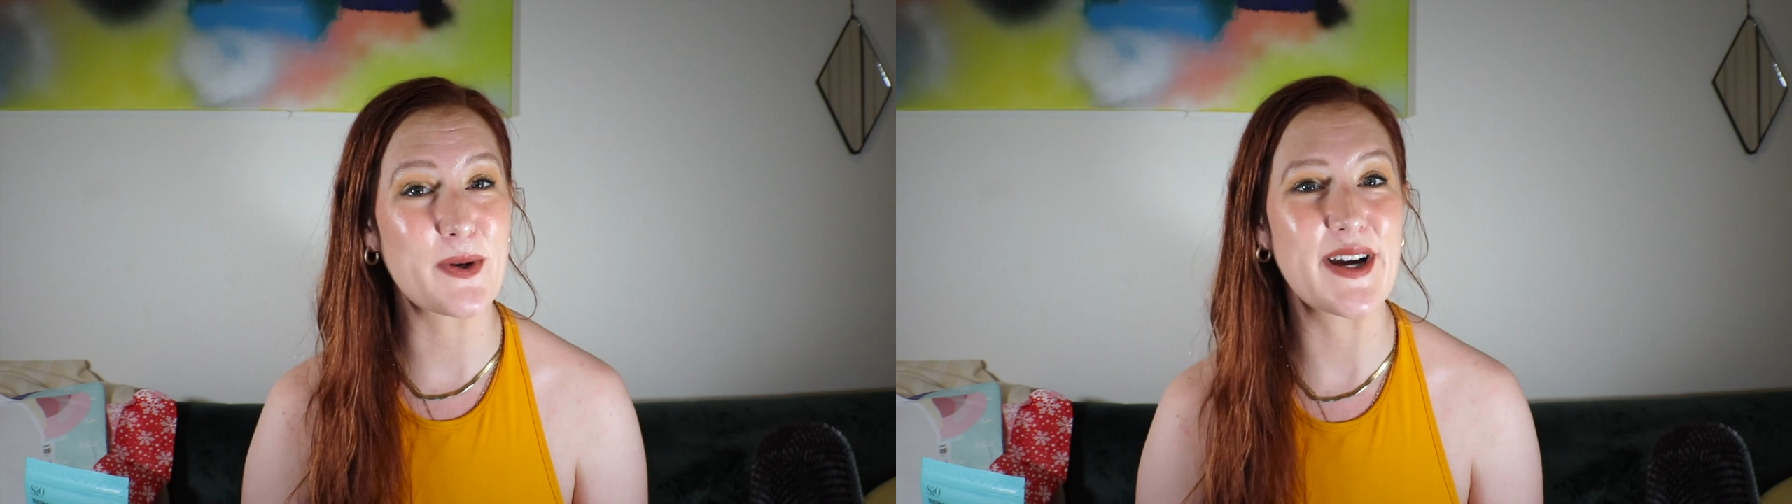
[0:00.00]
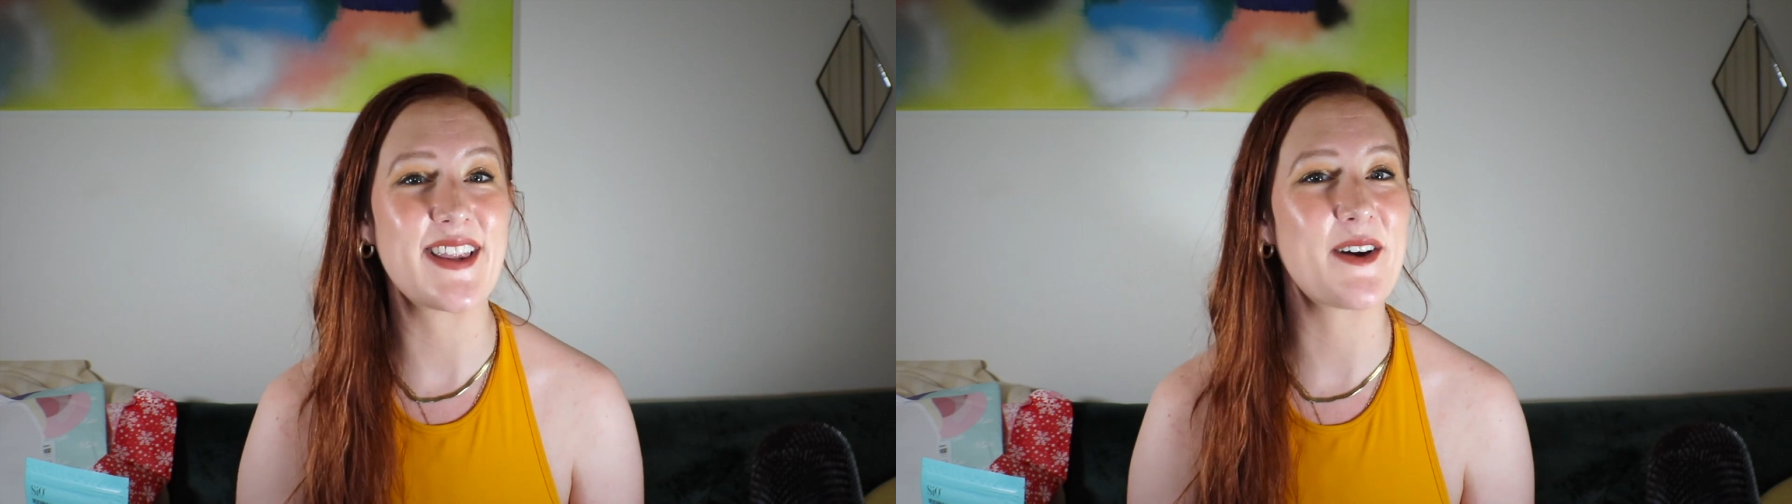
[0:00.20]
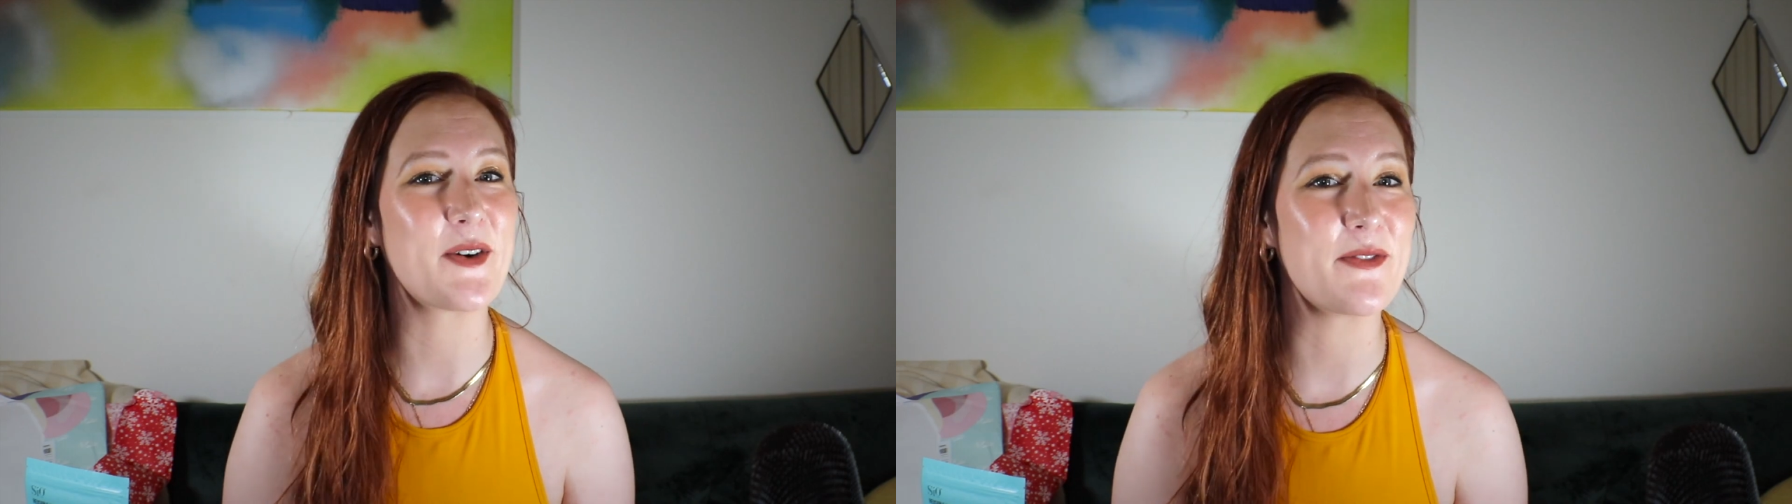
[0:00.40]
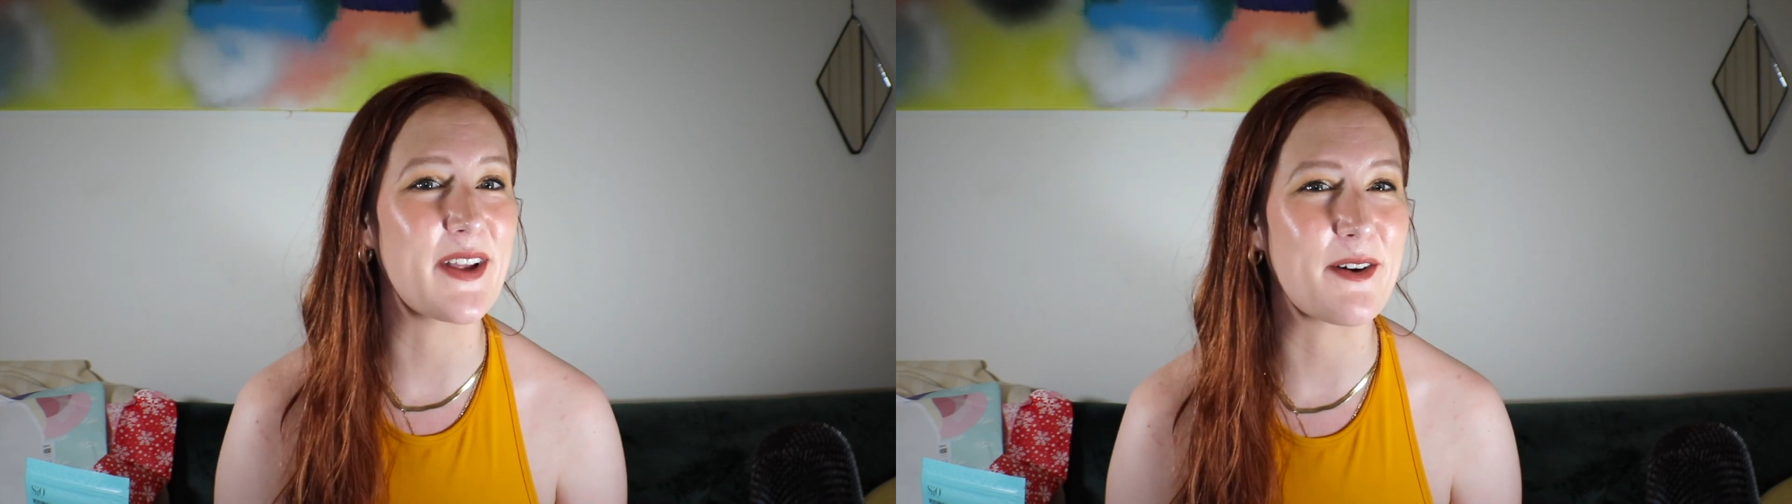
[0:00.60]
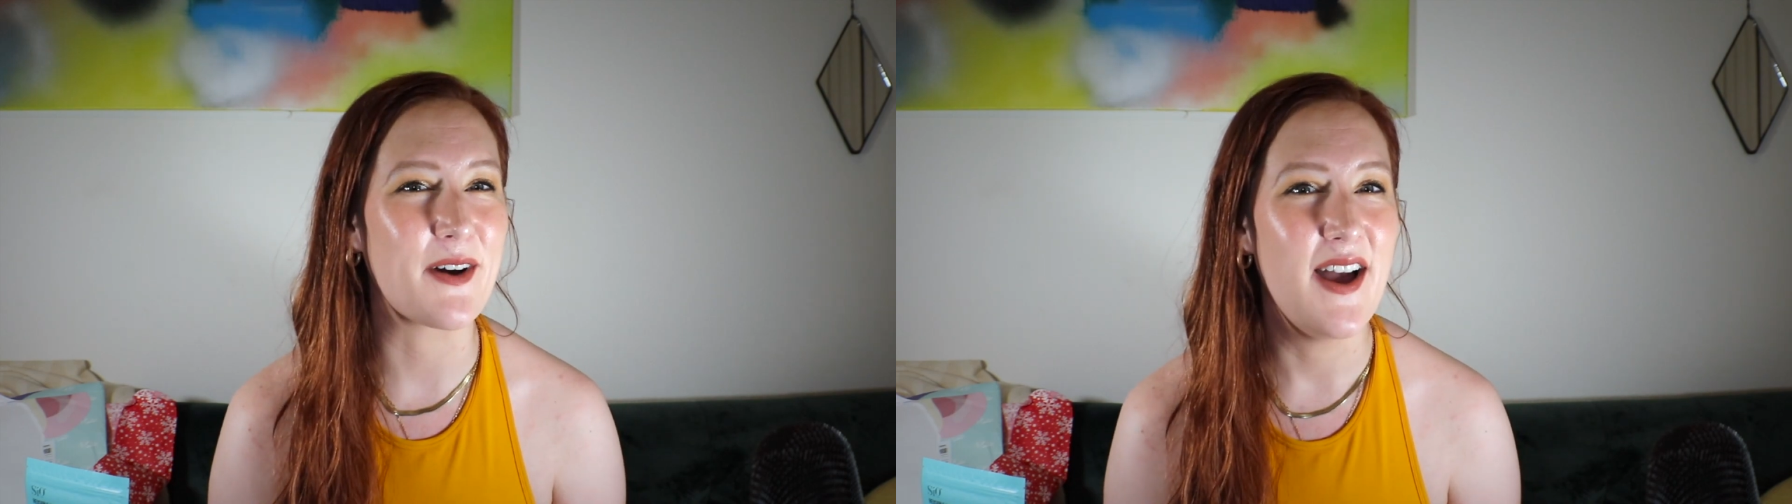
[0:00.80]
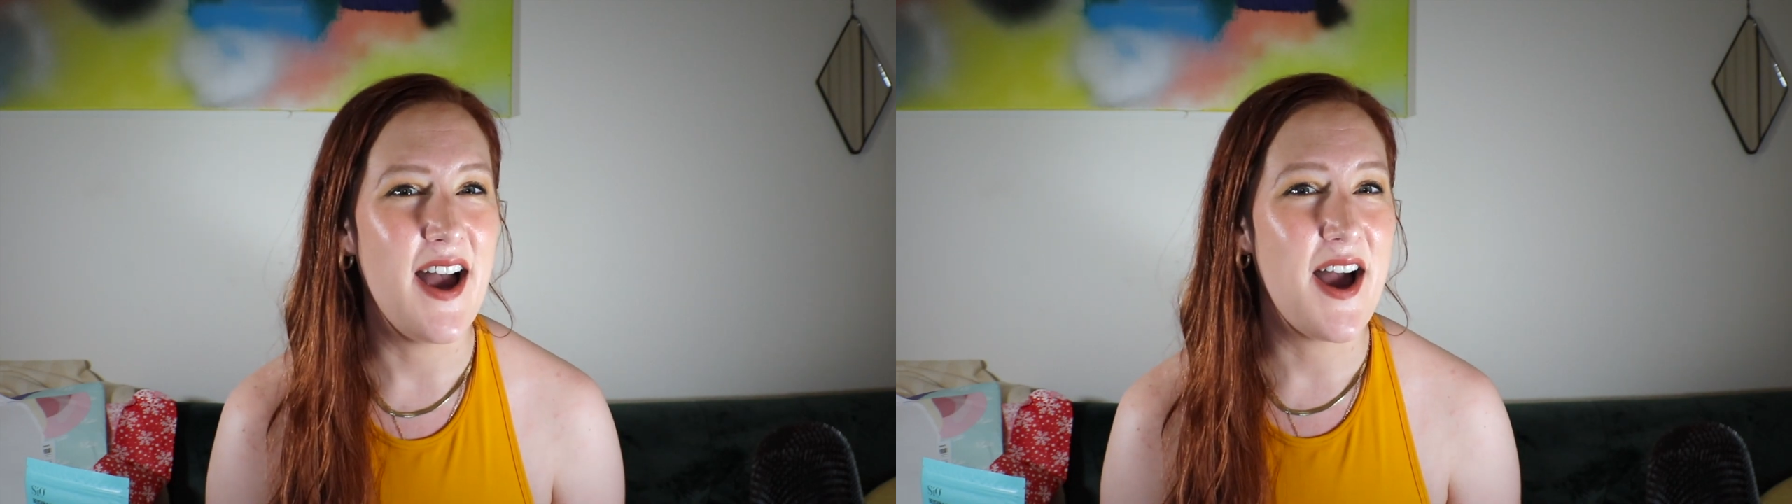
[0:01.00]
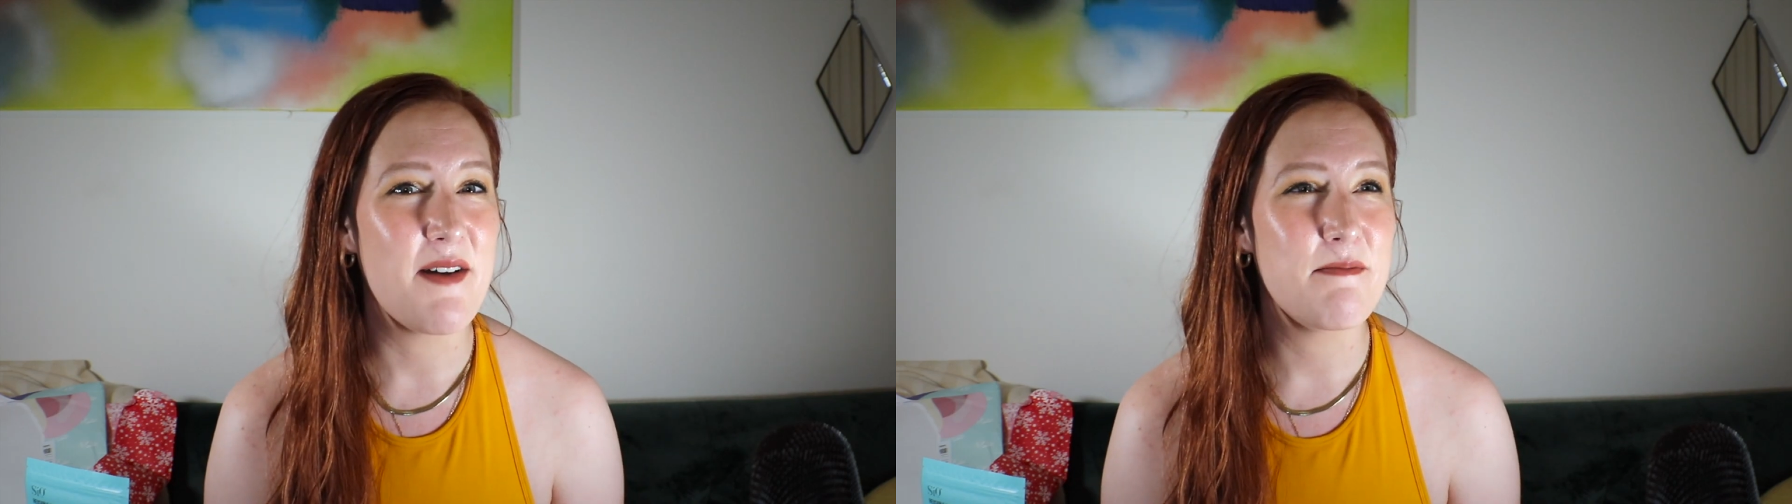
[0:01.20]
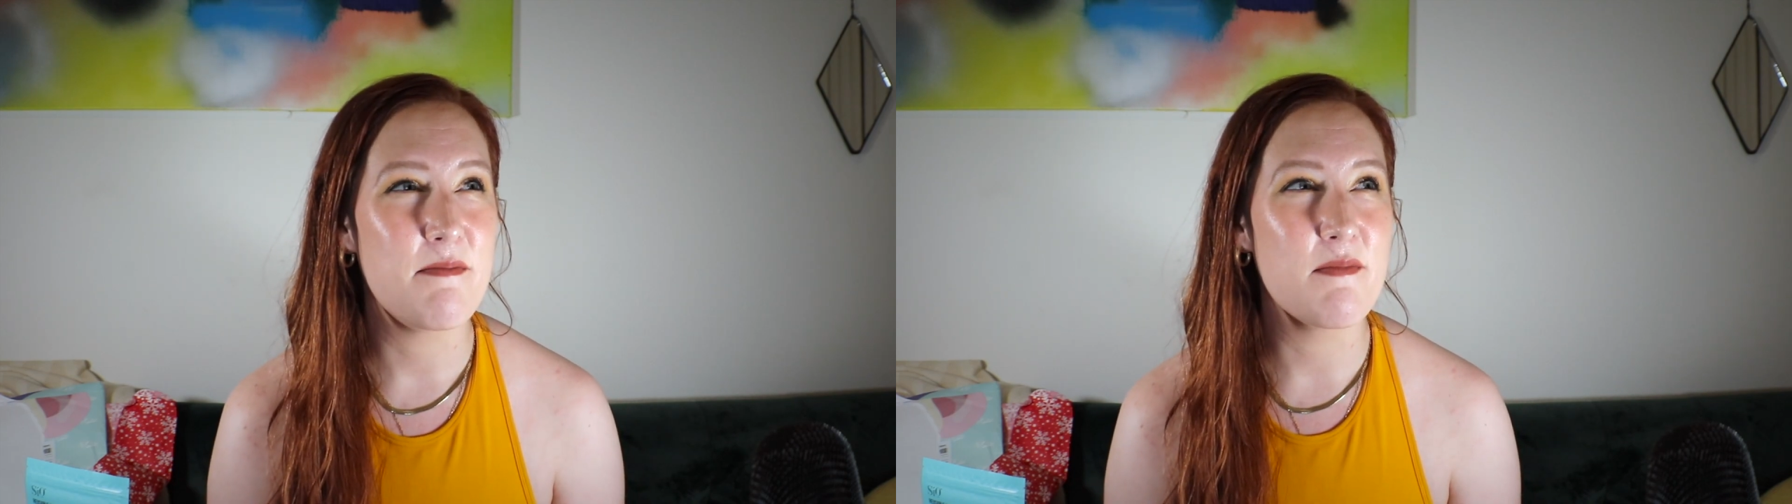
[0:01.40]
worried that it wouldn't like
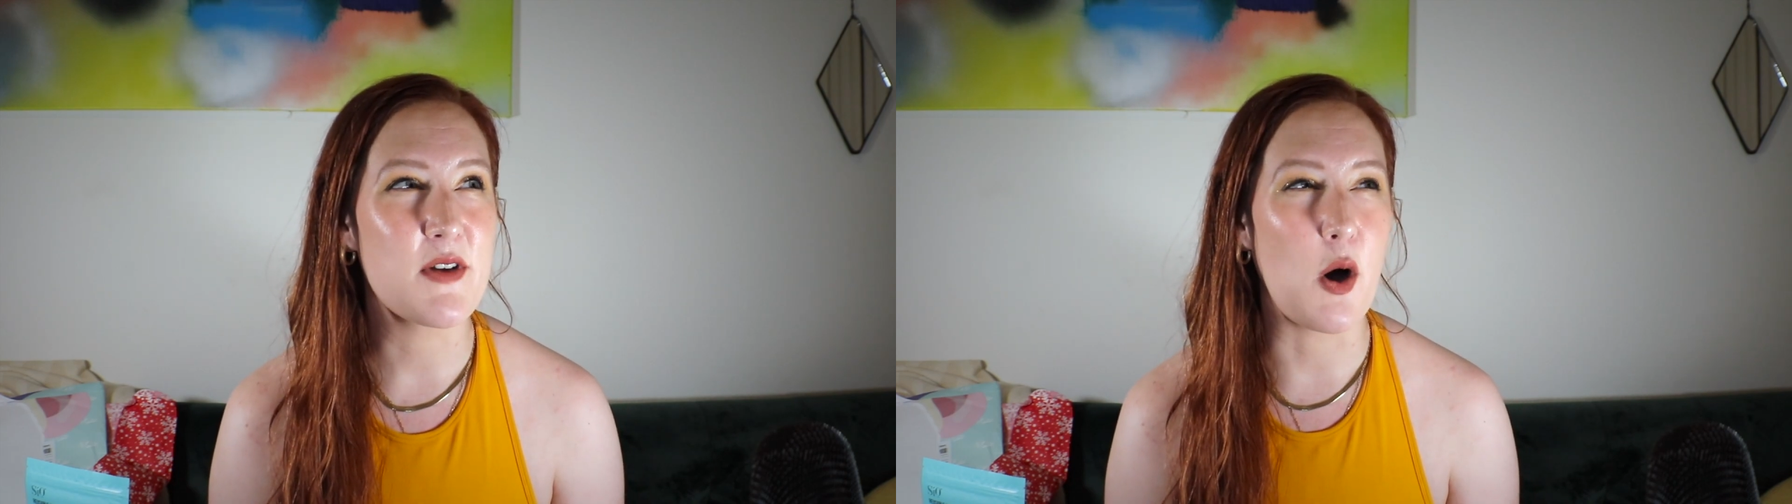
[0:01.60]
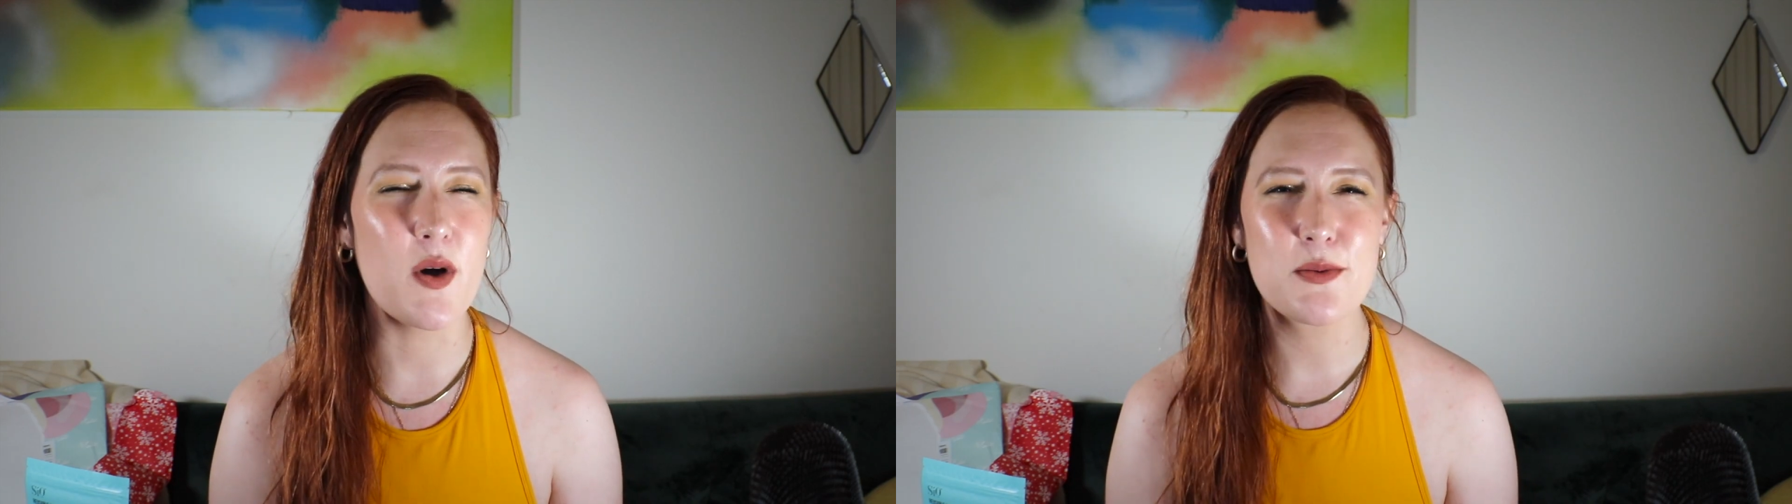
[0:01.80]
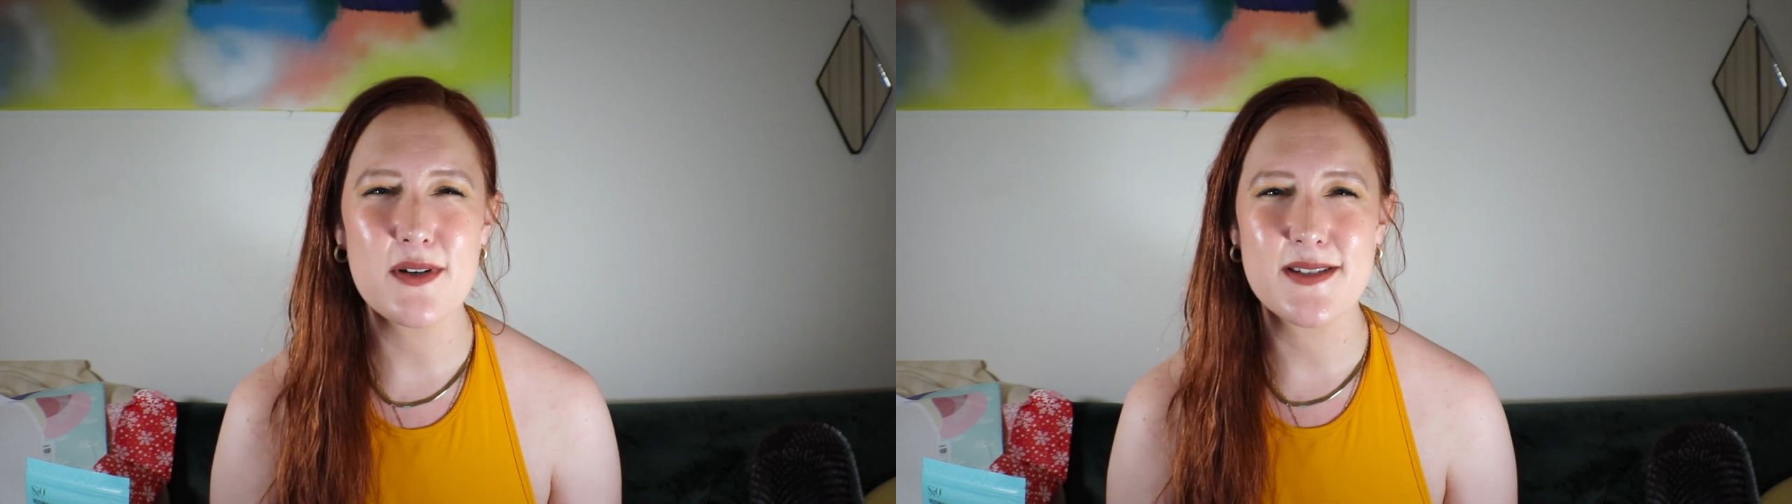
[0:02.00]
go as well,